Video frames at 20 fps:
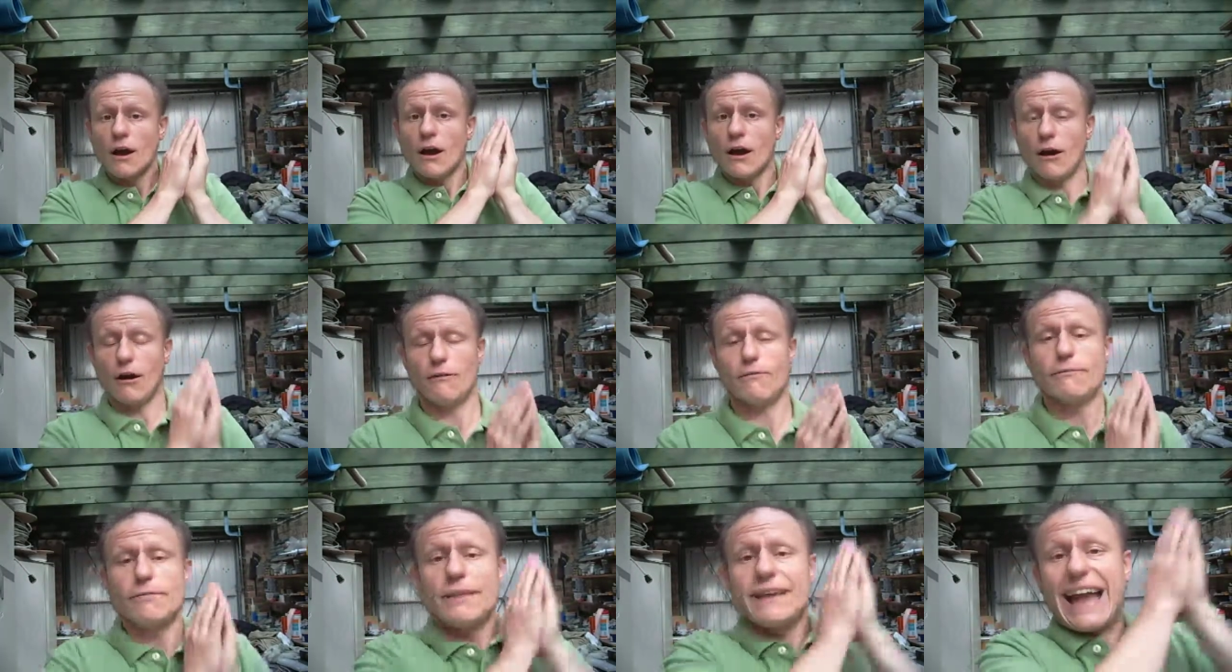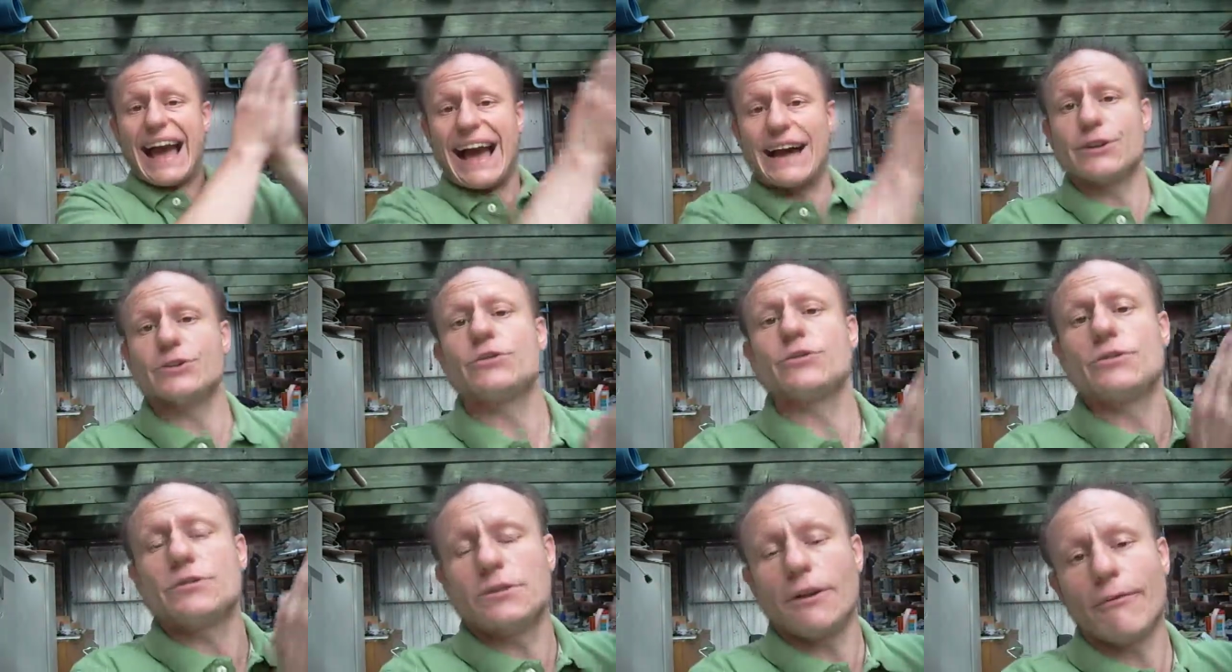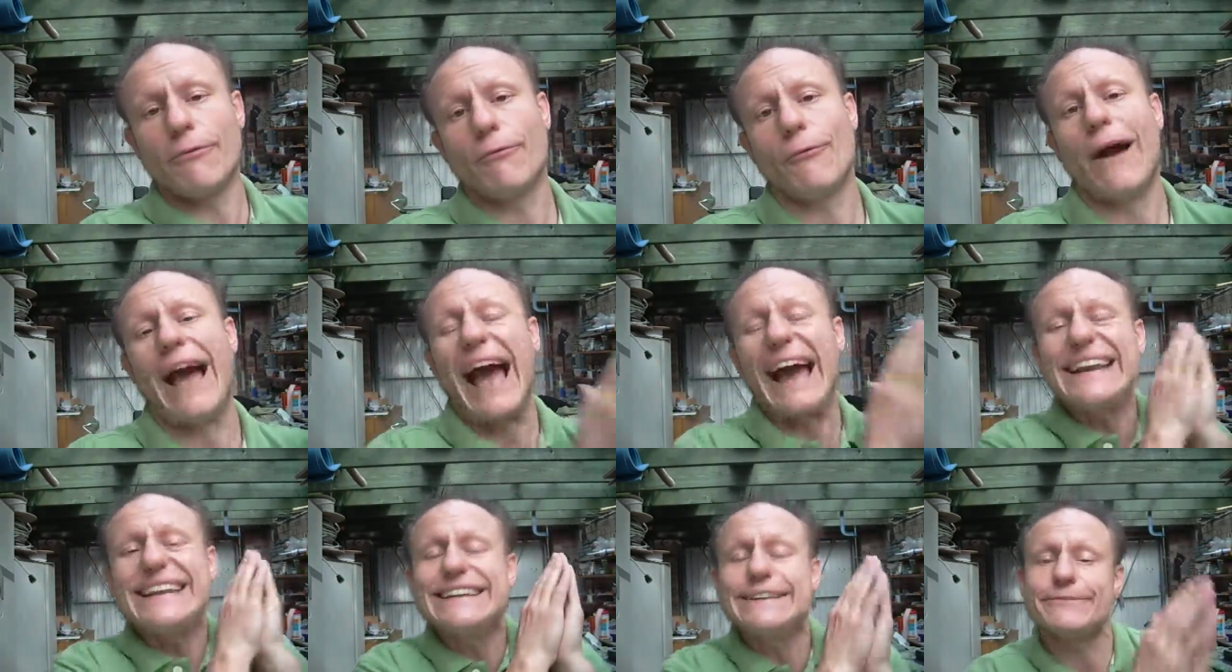of the actual software, and
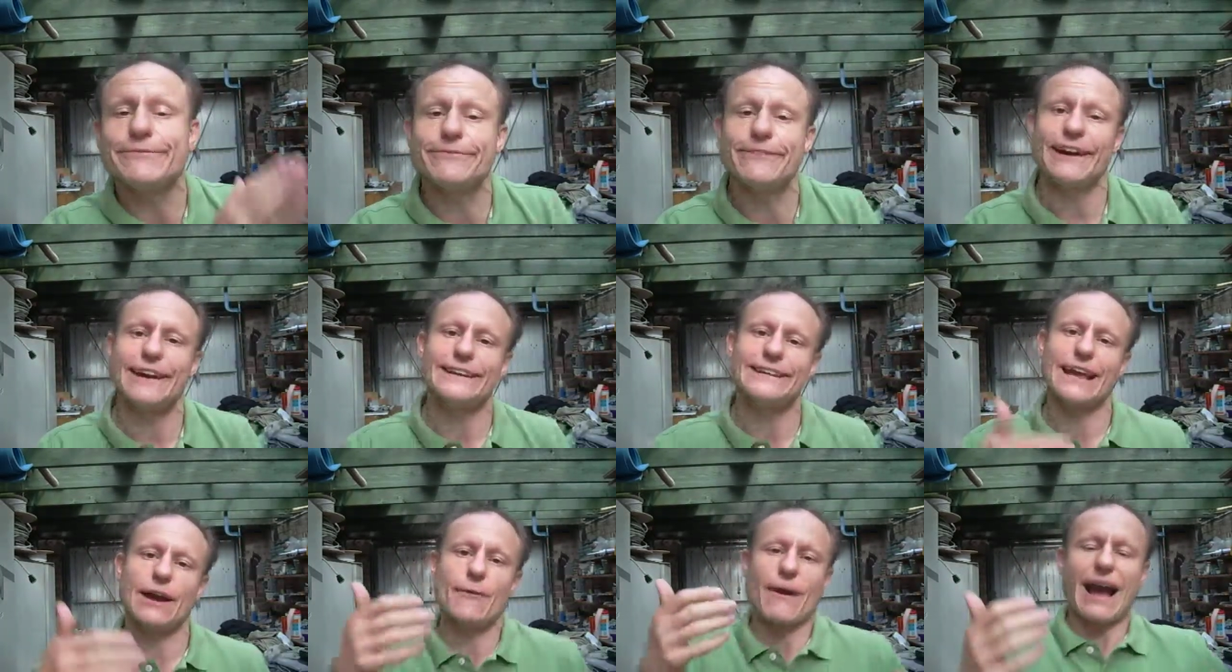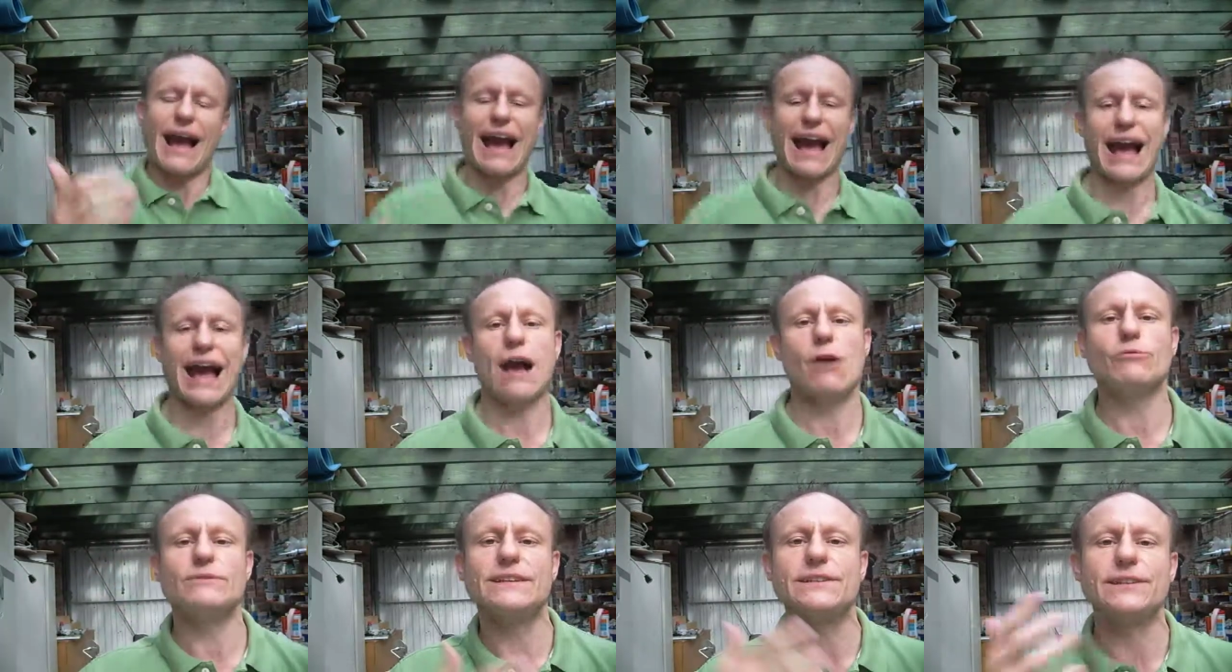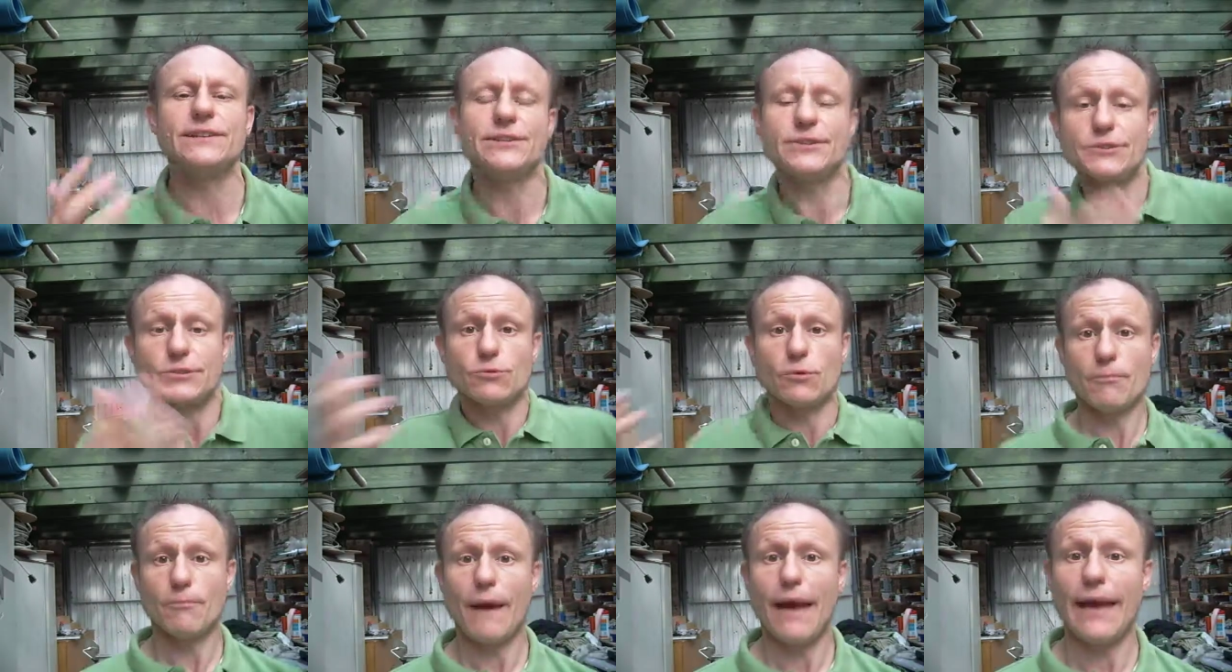you can find out how decisions
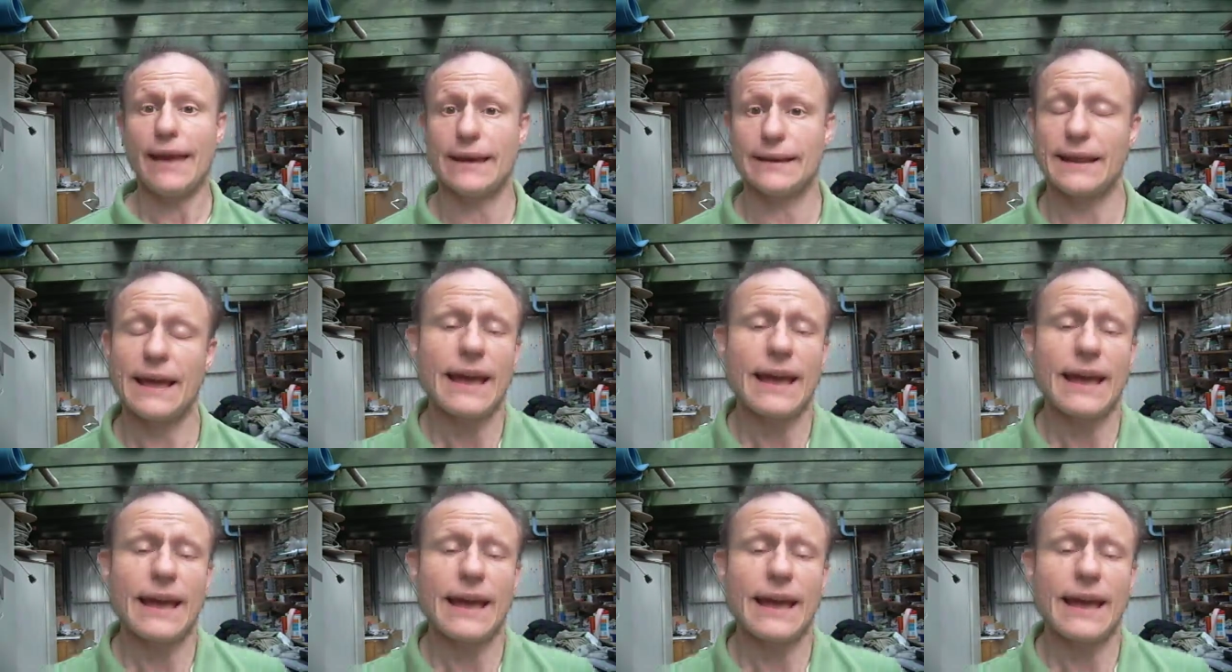were made.